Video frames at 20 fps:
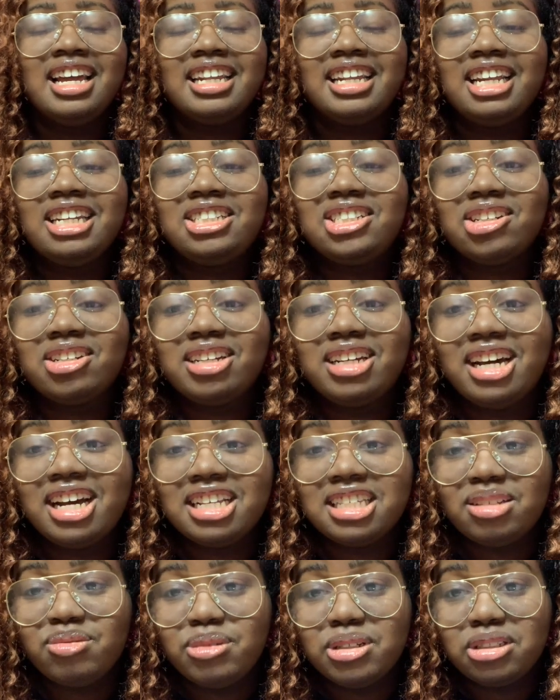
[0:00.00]
let your
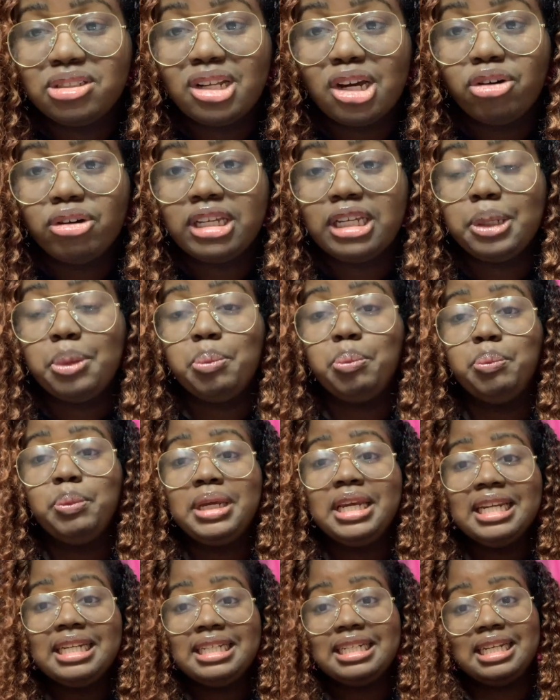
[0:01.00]
customers know
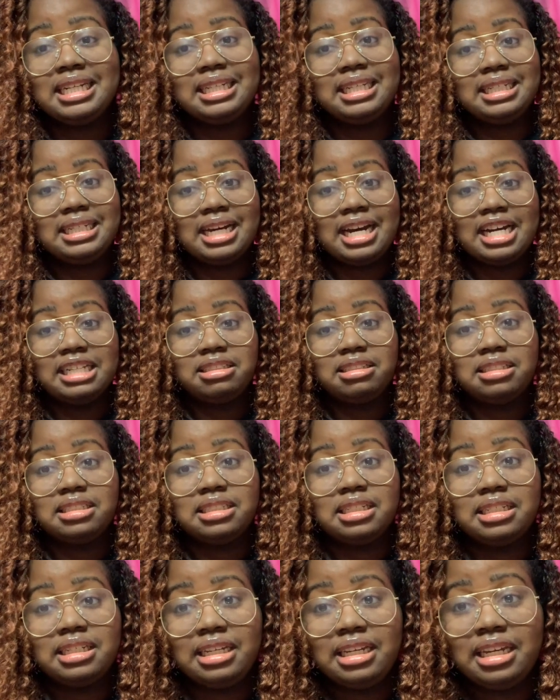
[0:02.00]
immediately, guys. Because
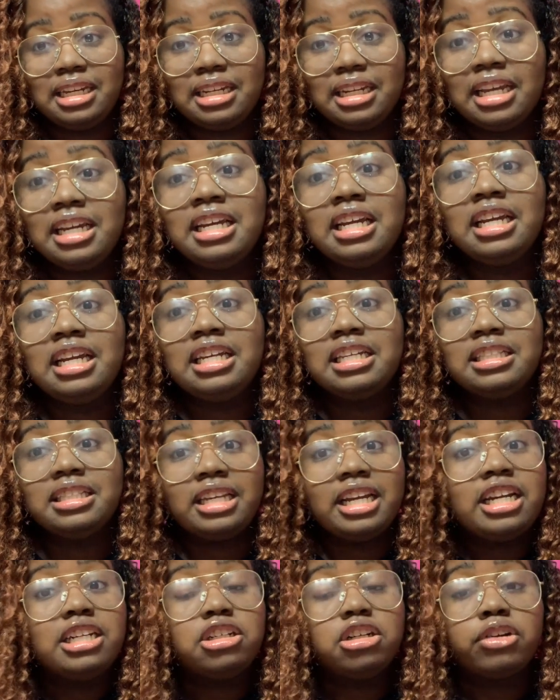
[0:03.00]
again,
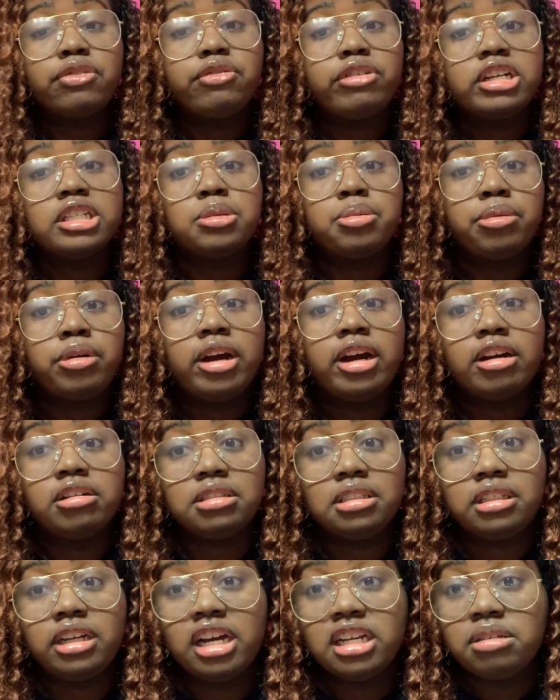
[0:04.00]
they're your first
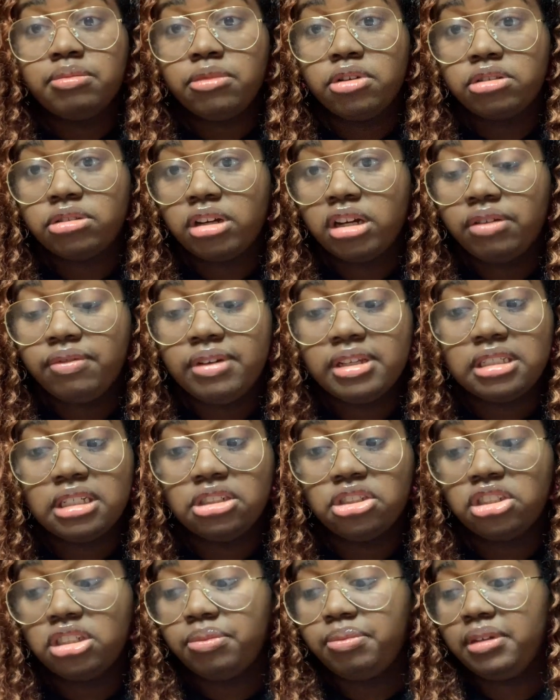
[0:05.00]
priority. Customer service
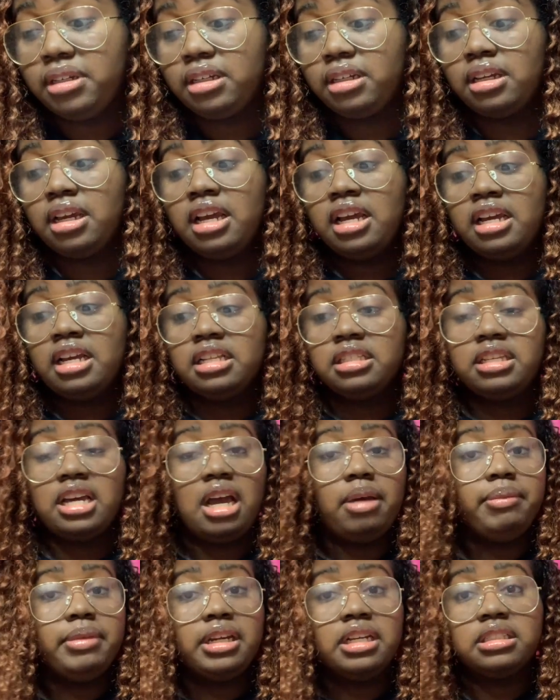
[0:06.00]
and shipping
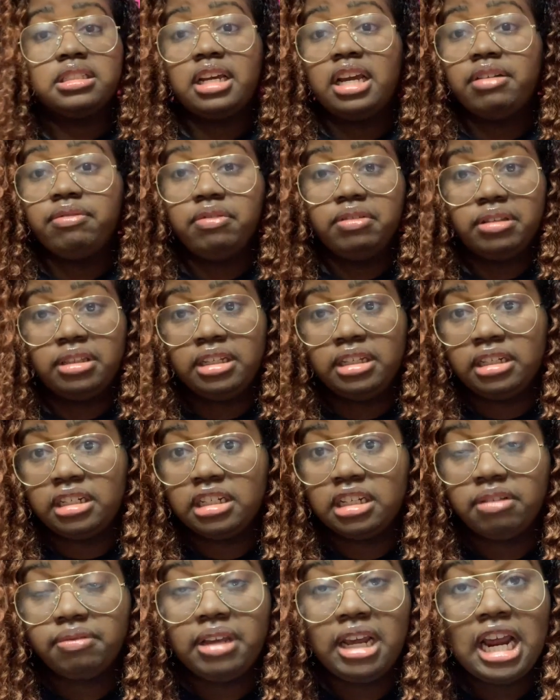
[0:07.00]
timing is everything.
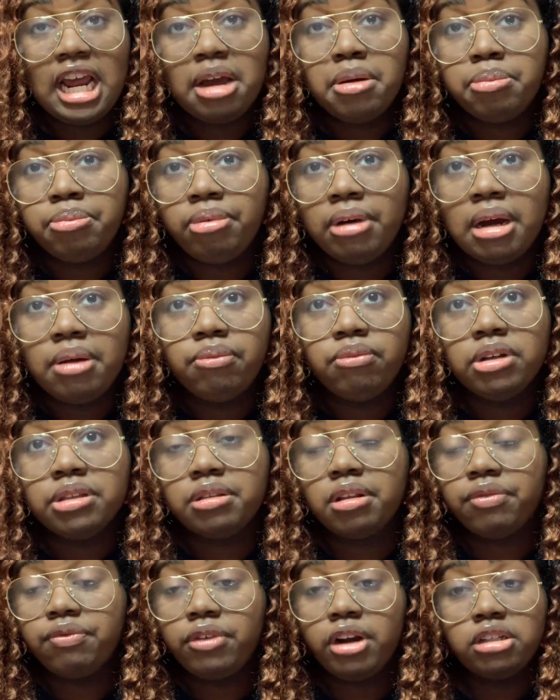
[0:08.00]
Because if they have a problem
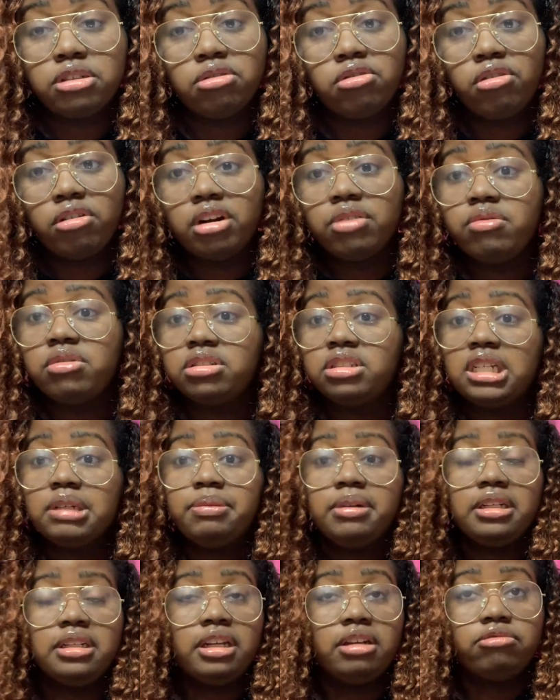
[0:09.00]
with the first order with
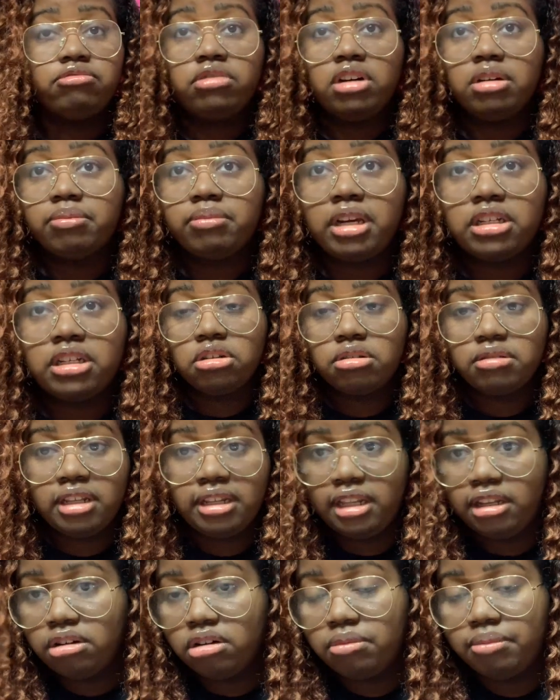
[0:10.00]
shipping, they would sure that
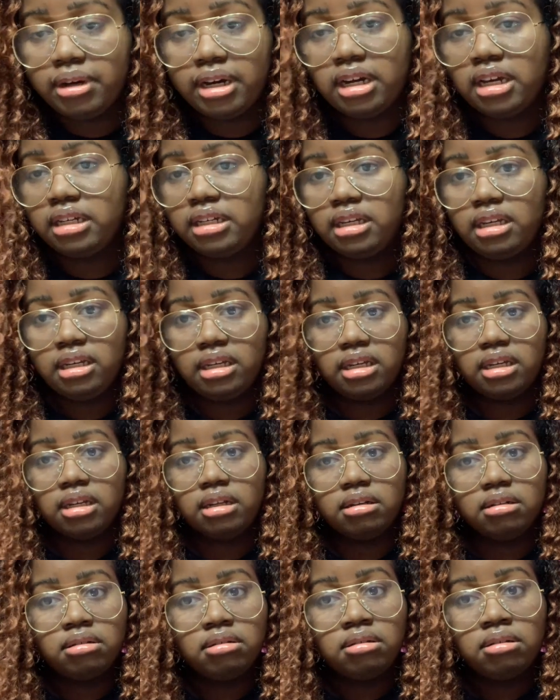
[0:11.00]
they're going to buy
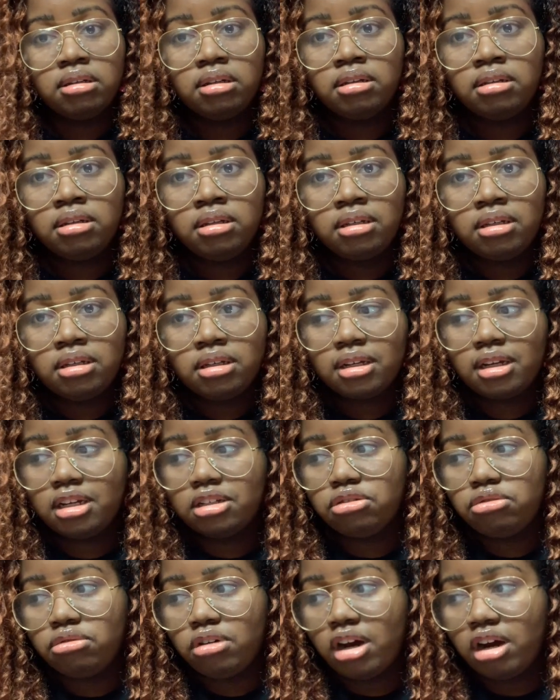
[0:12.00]
again.
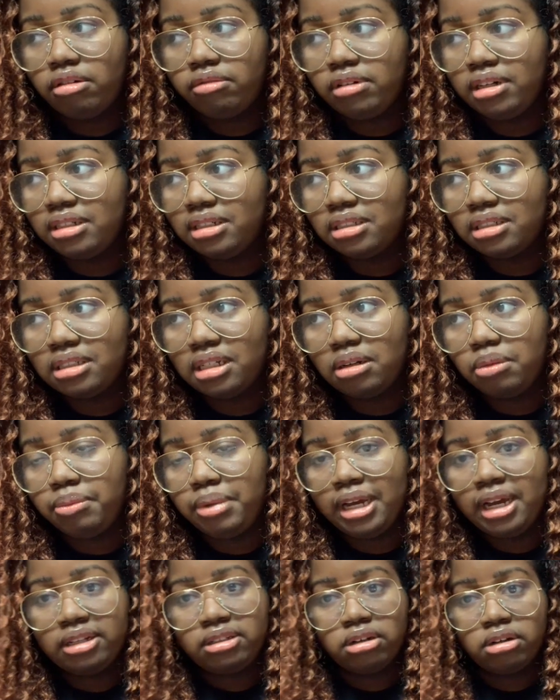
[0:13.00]
Because you already just set a
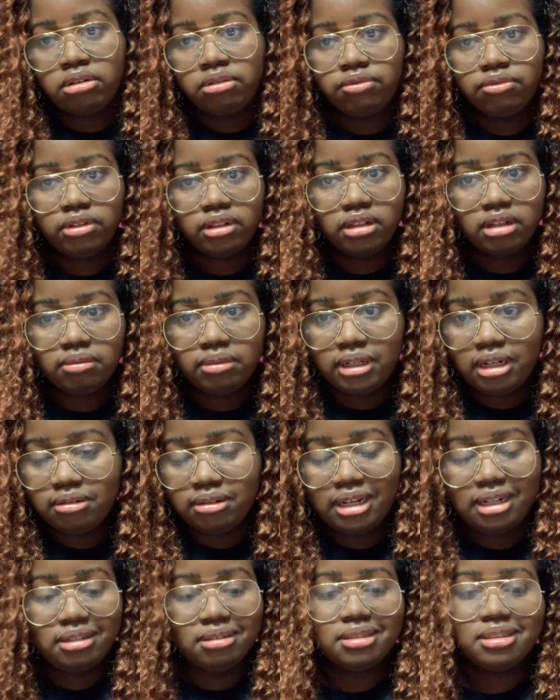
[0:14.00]
bad tone for them. They're
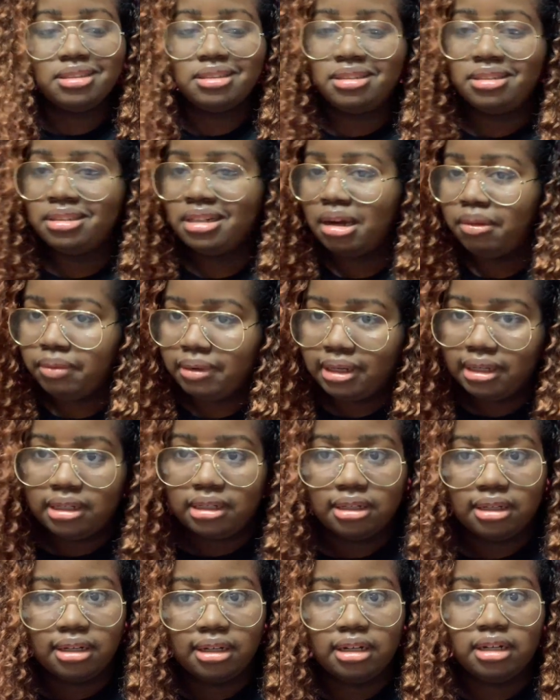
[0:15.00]
like, no, I'm
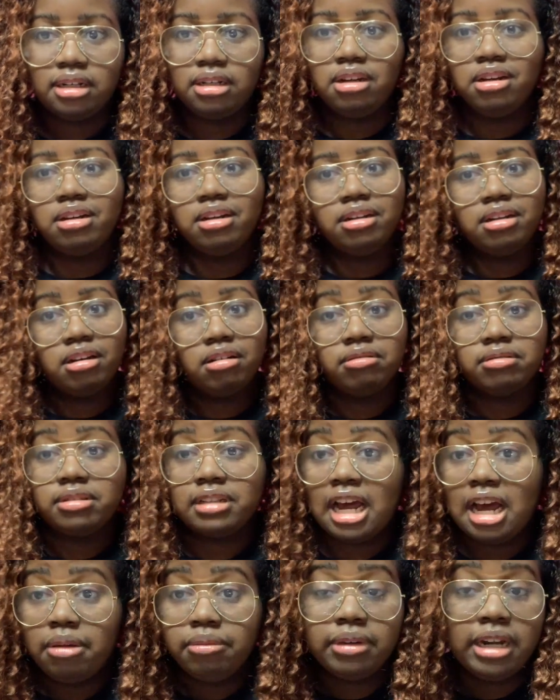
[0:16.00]
good. You know,
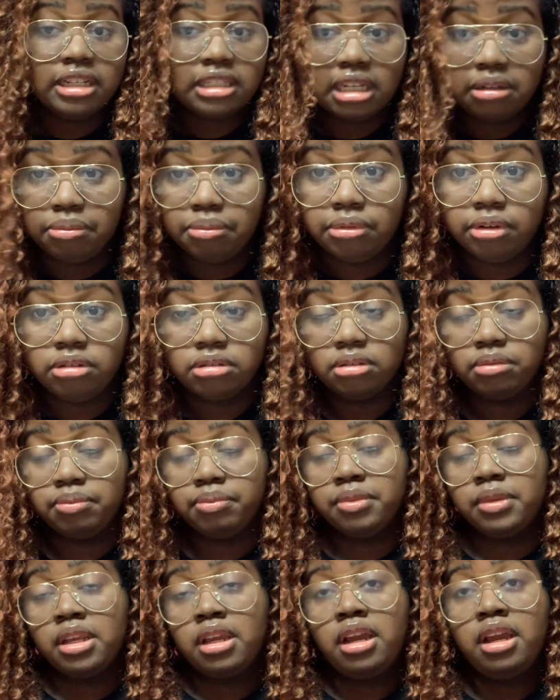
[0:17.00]
I'm that type of person.
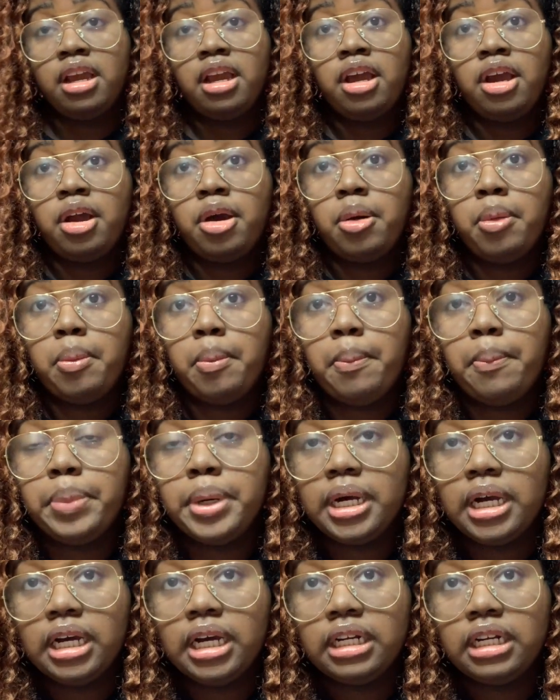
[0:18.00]

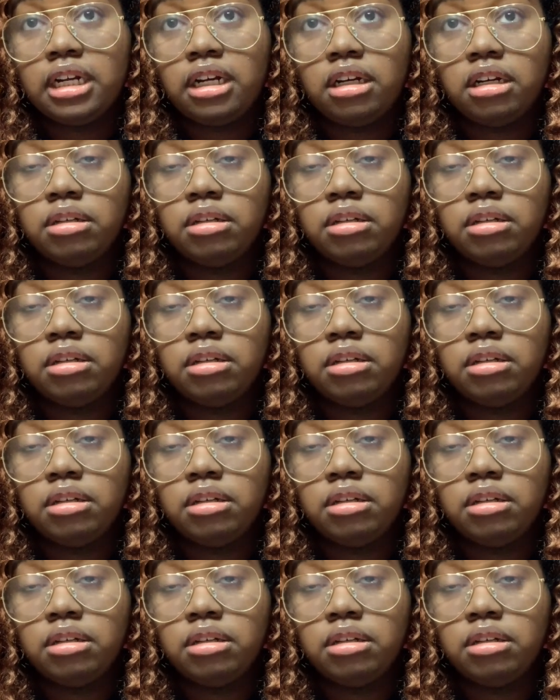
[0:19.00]
But,